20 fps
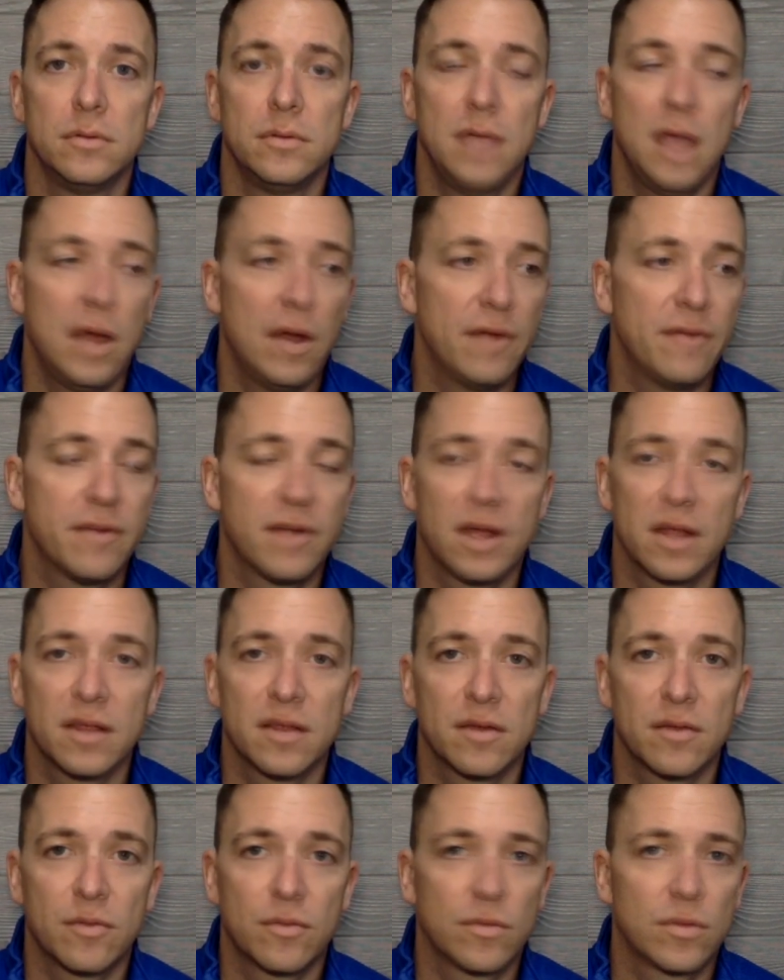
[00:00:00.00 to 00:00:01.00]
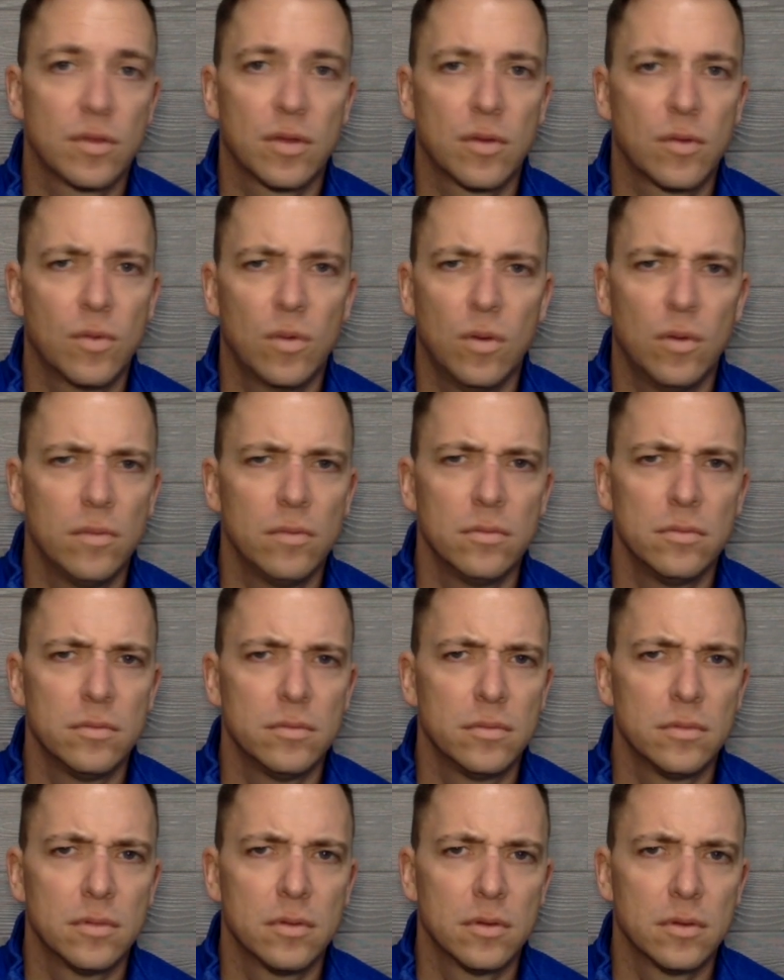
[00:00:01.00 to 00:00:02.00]
Now I forgot the, the quote.
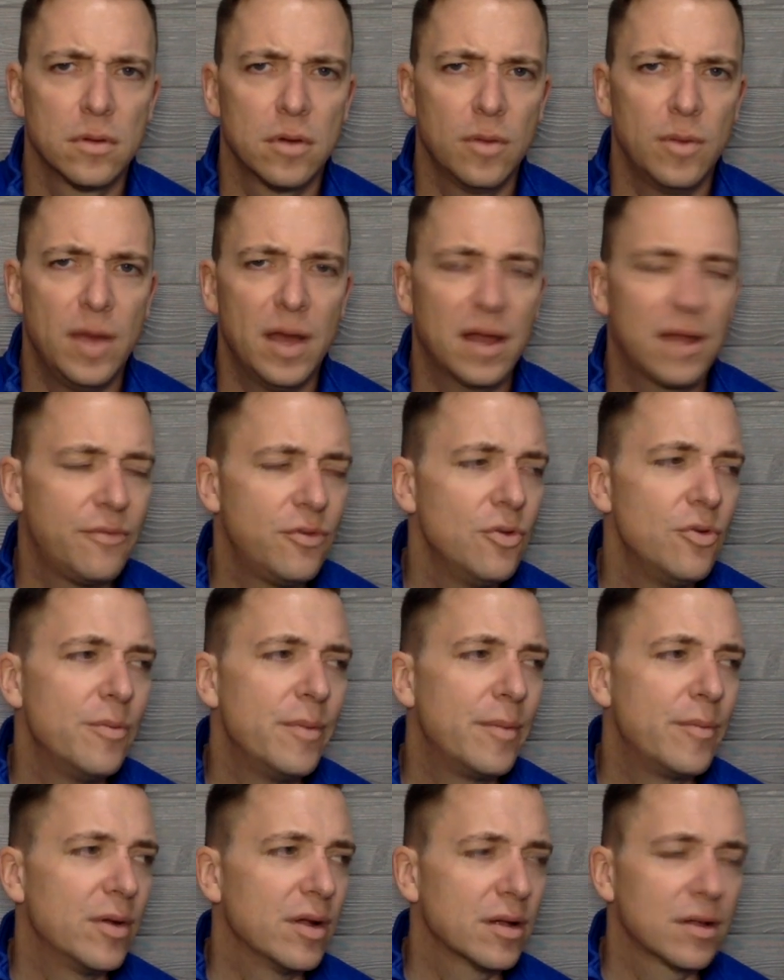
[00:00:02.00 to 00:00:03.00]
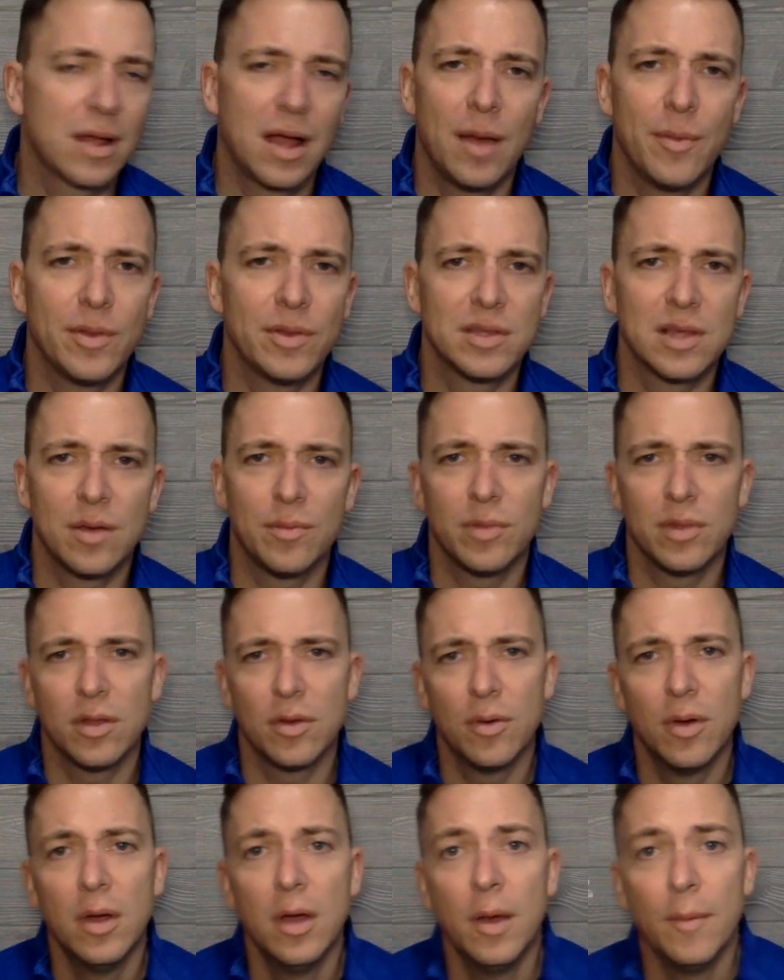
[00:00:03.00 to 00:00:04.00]
Go back. If you remember it, comment down
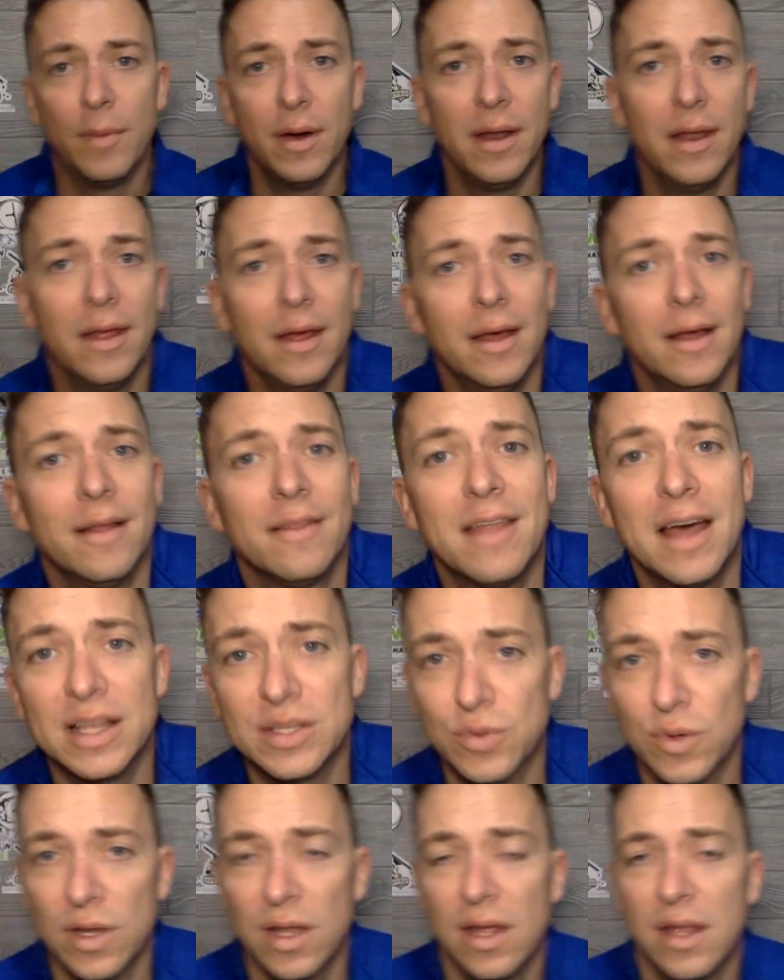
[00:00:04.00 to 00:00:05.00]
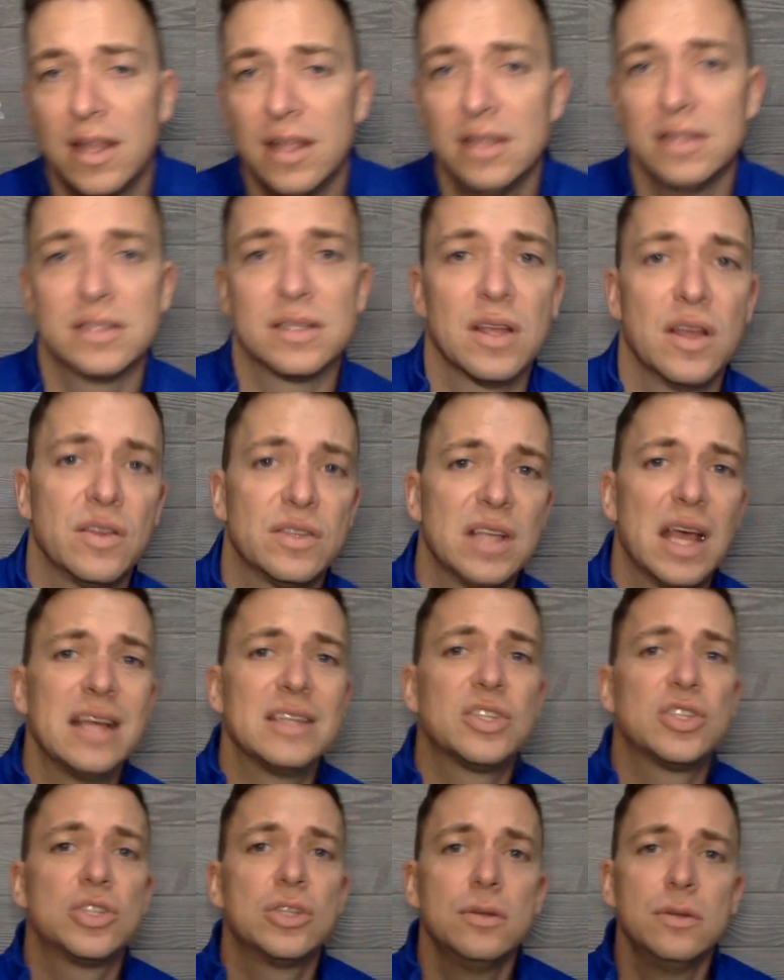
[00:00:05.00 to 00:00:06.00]
below. But that's what it is, is
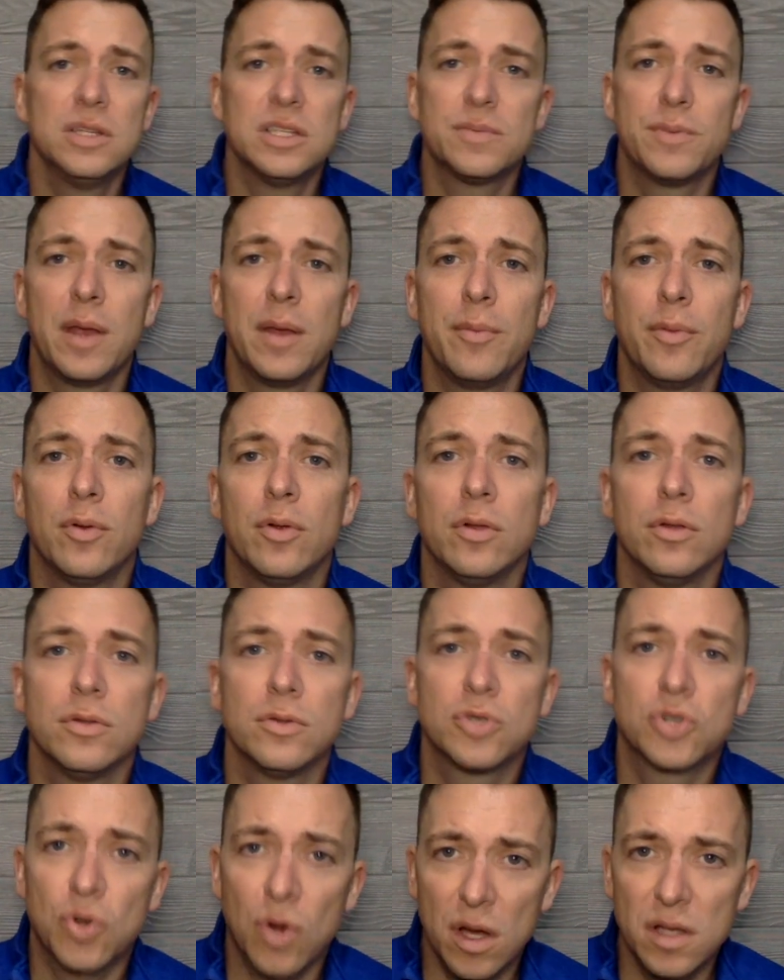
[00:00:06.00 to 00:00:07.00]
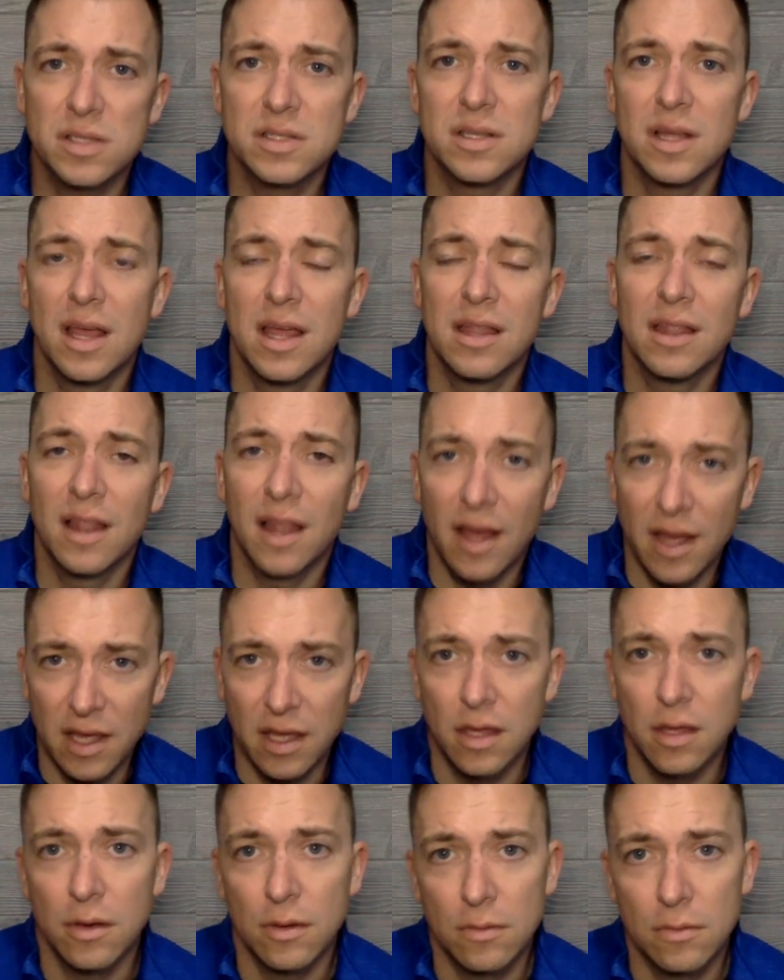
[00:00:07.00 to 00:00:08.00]
as soon as people trust and
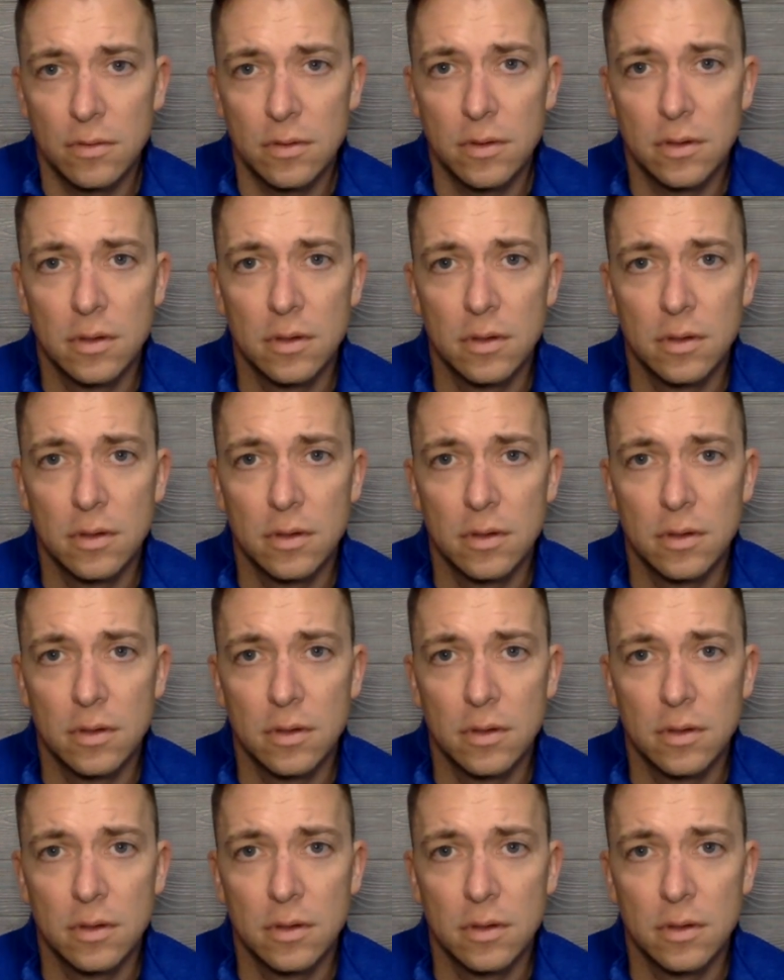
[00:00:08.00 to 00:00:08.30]
like you,